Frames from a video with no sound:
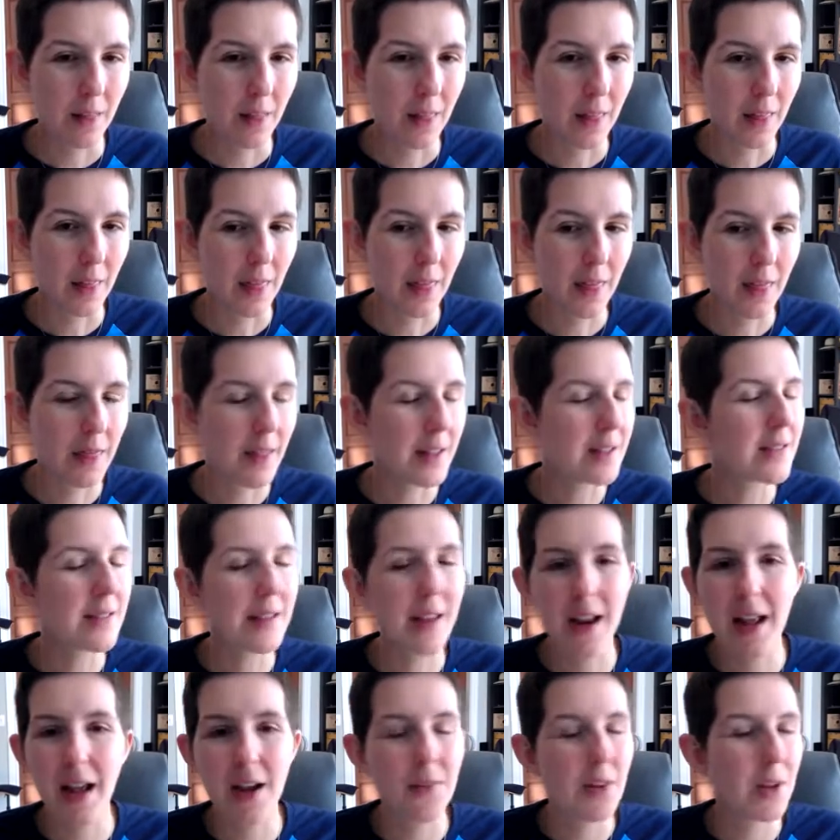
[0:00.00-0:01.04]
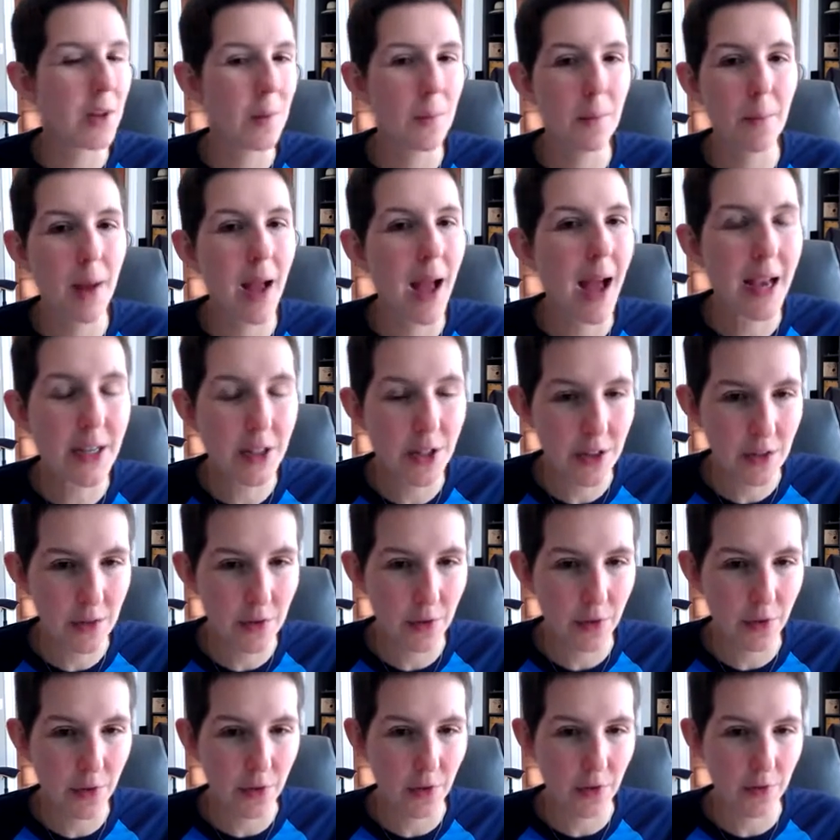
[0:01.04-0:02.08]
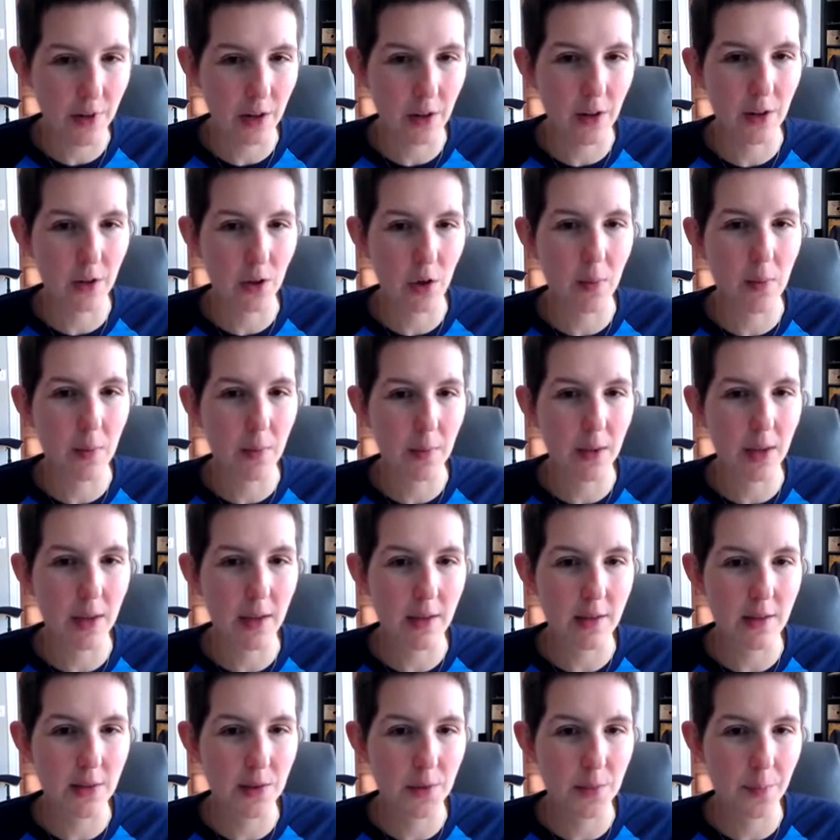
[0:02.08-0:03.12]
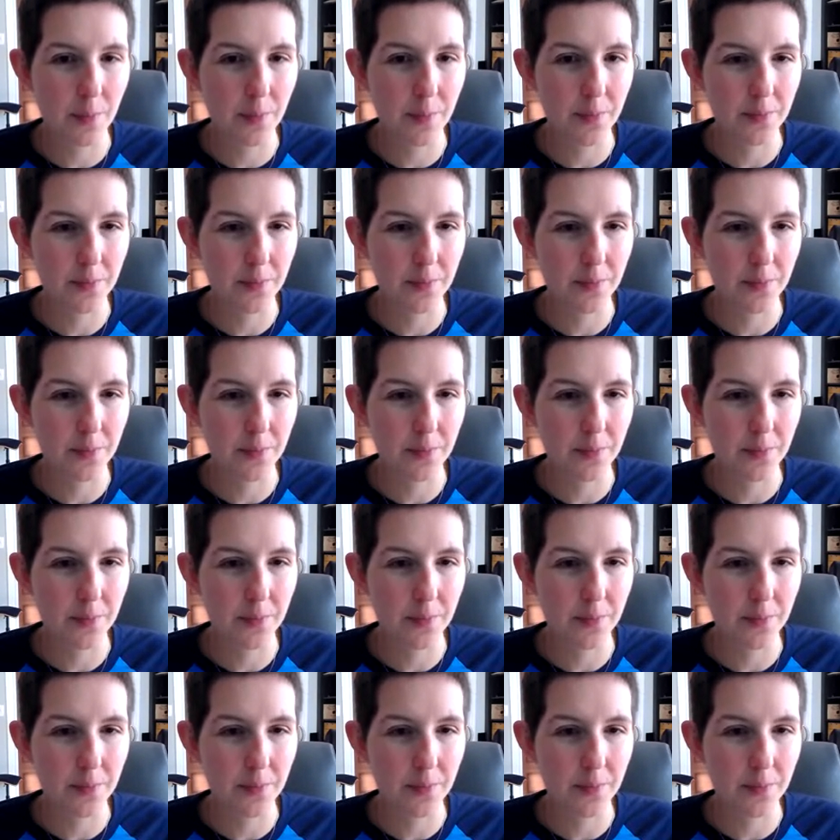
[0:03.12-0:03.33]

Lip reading: that's not having compassion for your fellow human beings.